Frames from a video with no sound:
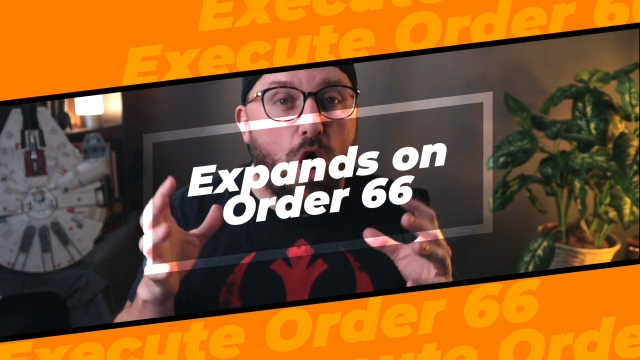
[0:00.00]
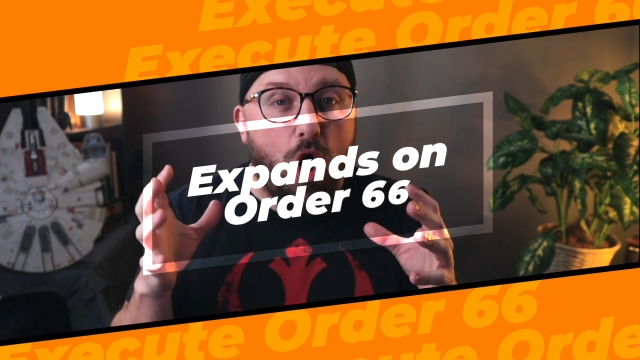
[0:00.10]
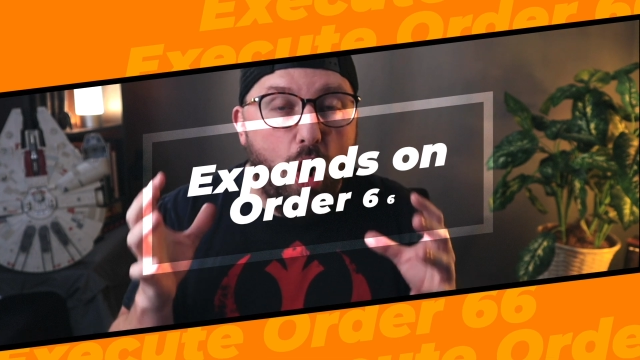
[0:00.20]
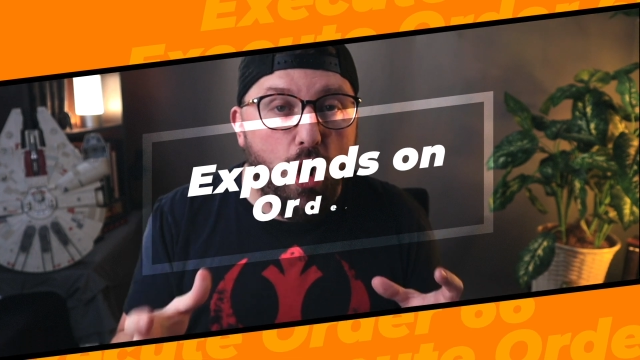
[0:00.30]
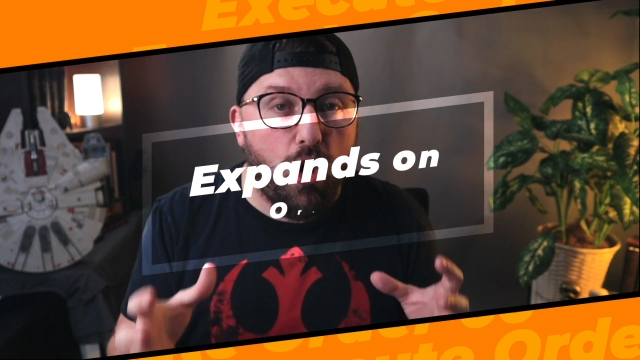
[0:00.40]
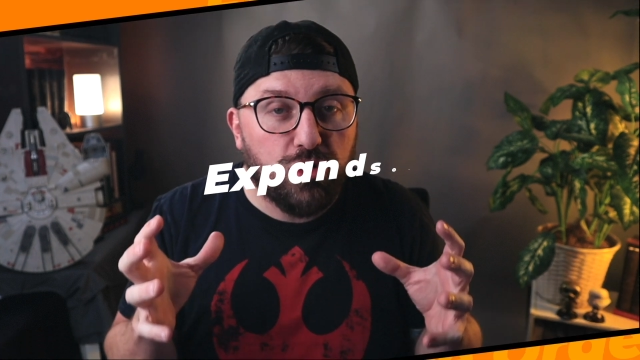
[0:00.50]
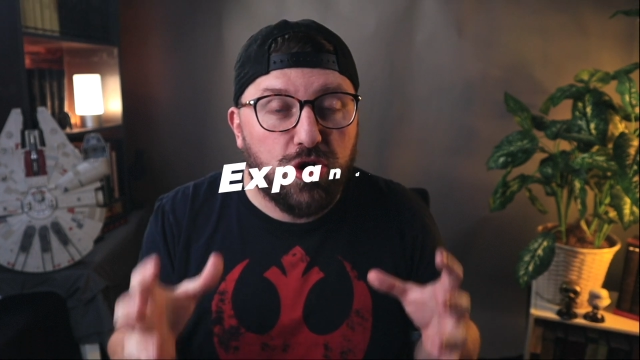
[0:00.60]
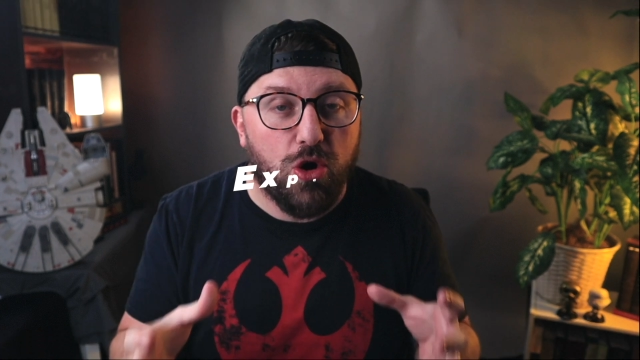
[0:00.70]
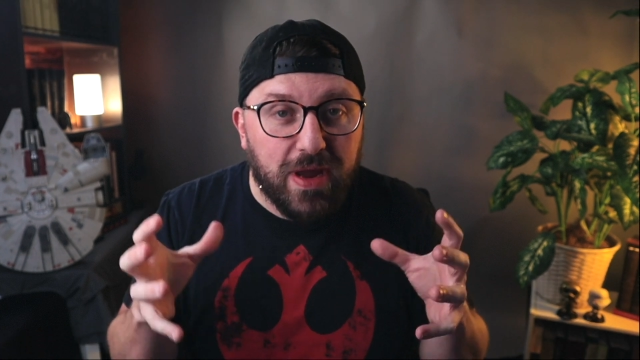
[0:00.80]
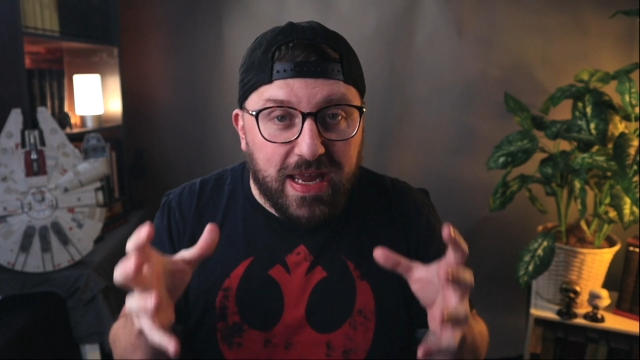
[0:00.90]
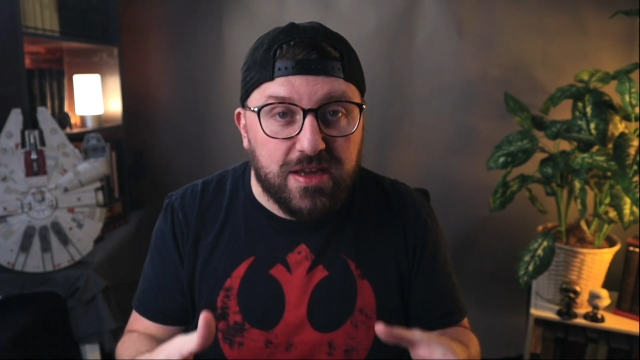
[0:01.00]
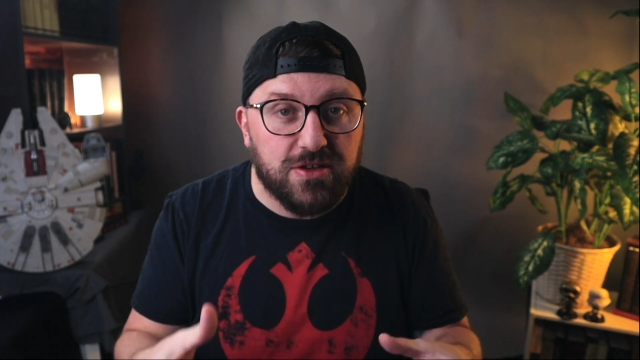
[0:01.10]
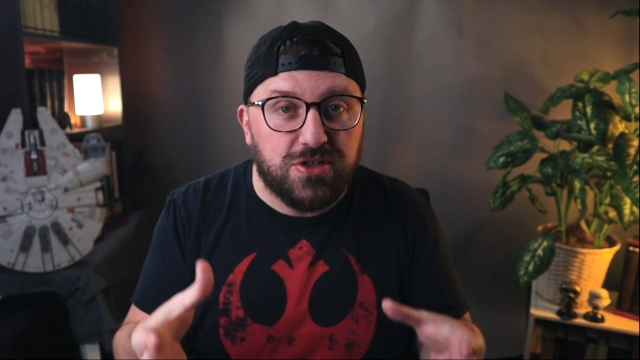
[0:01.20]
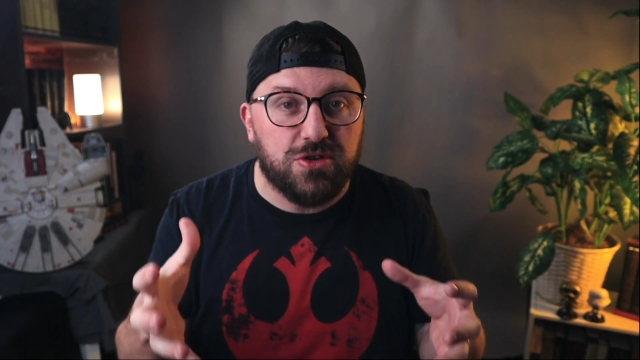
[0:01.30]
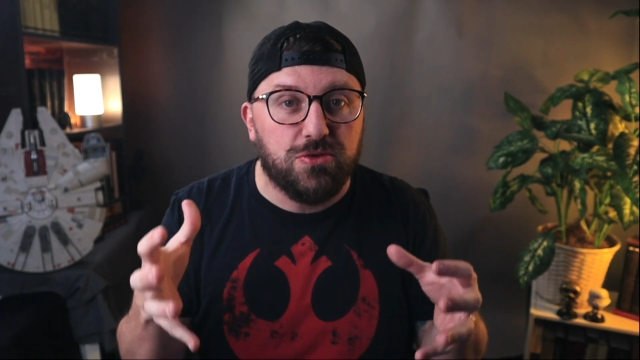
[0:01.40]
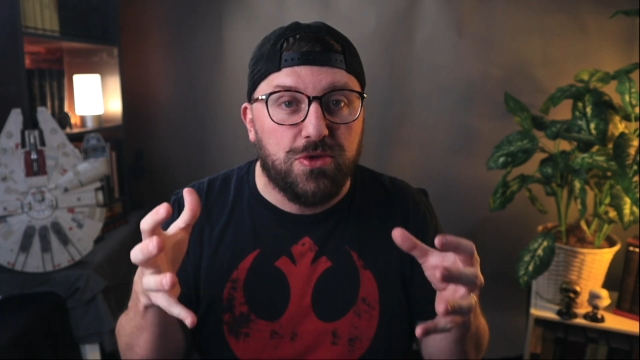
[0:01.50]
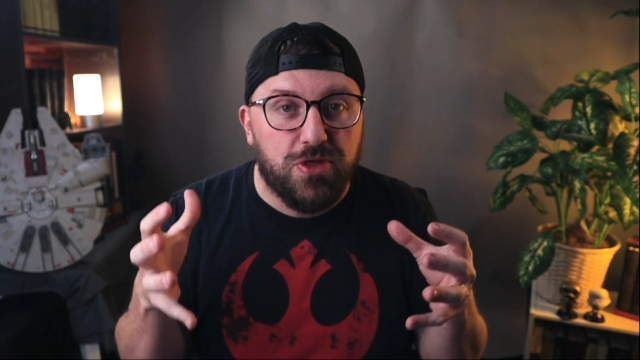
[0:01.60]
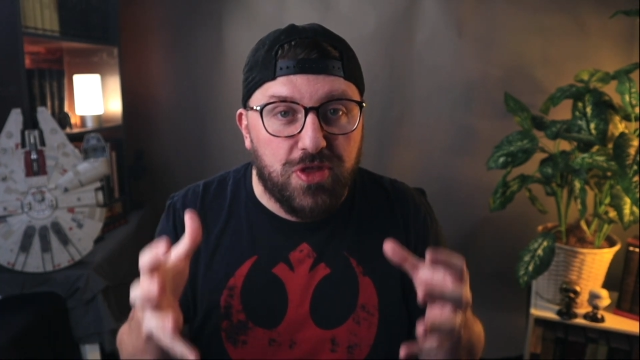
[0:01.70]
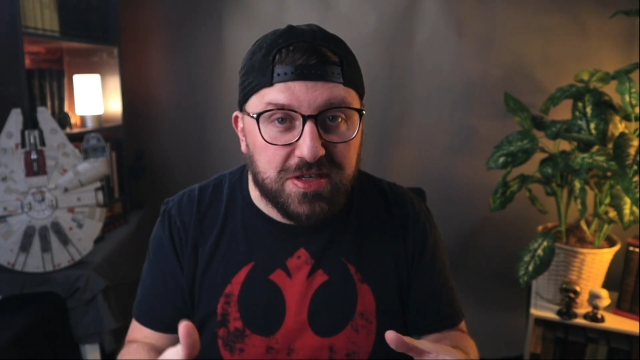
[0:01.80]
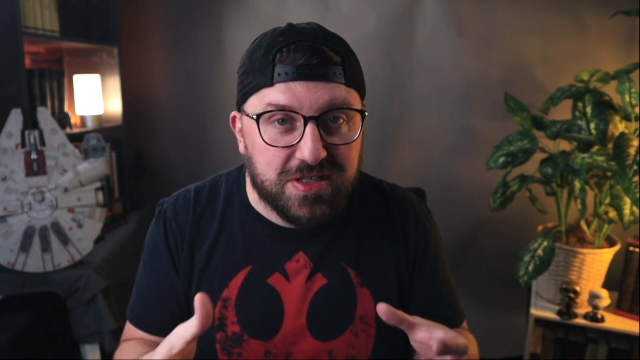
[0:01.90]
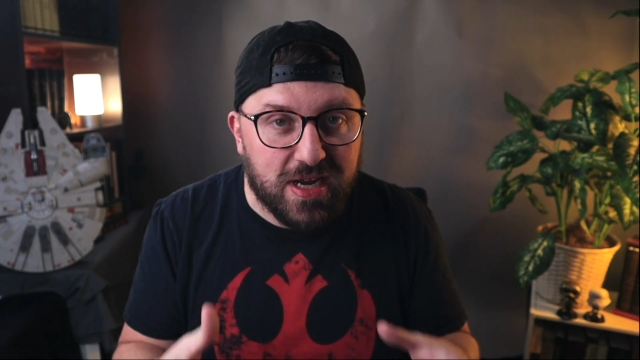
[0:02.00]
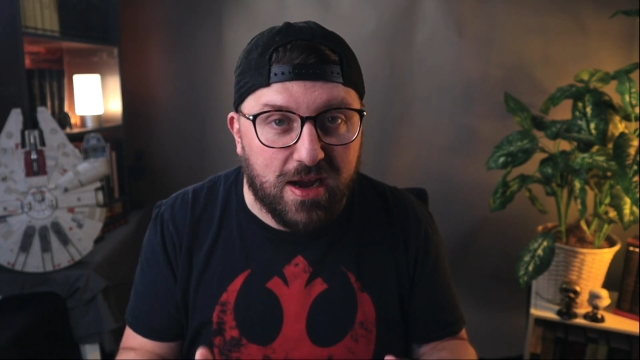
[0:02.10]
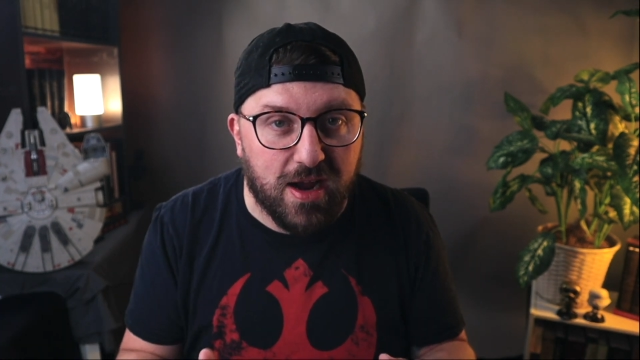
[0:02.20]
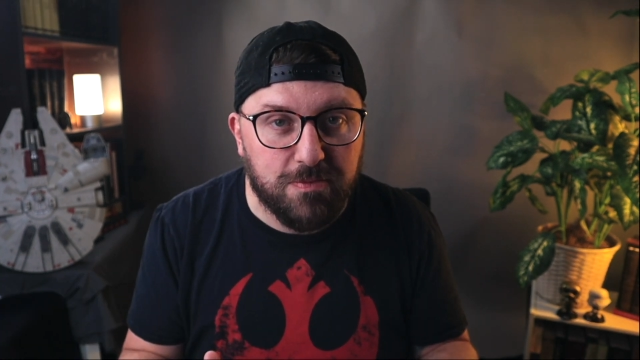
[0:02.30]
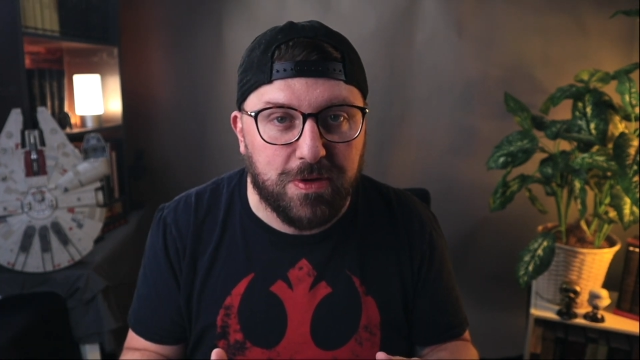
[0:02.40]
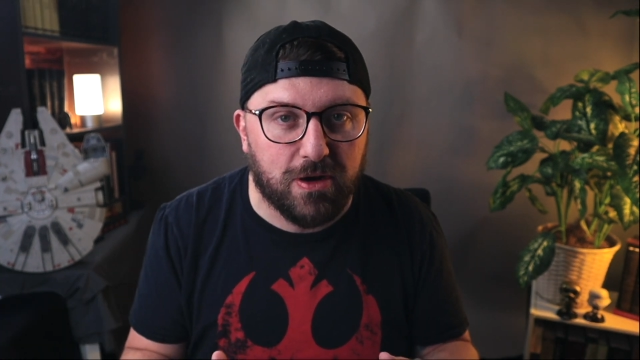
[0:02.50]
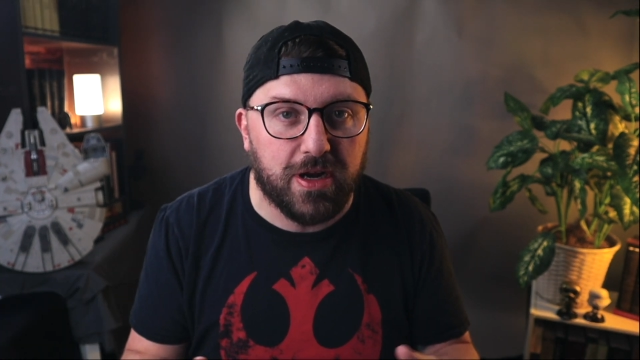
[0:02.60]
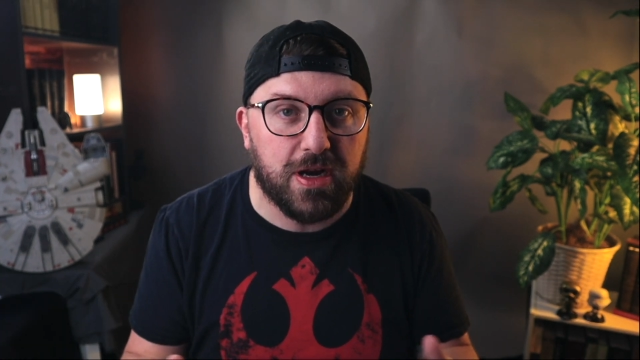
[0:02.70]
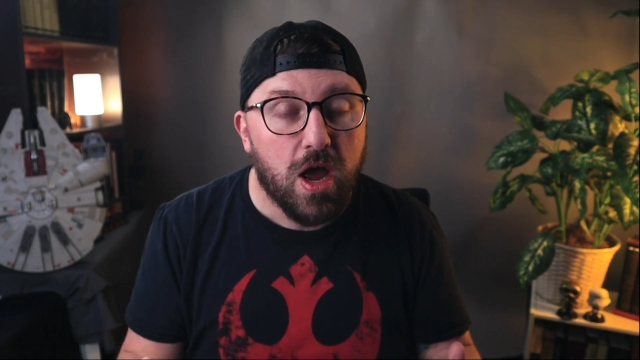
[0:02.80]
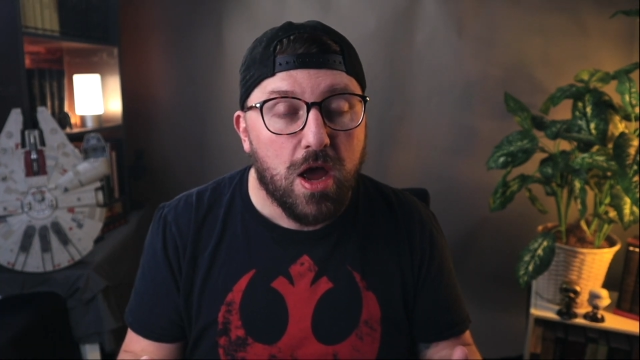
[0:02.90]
all go into this time period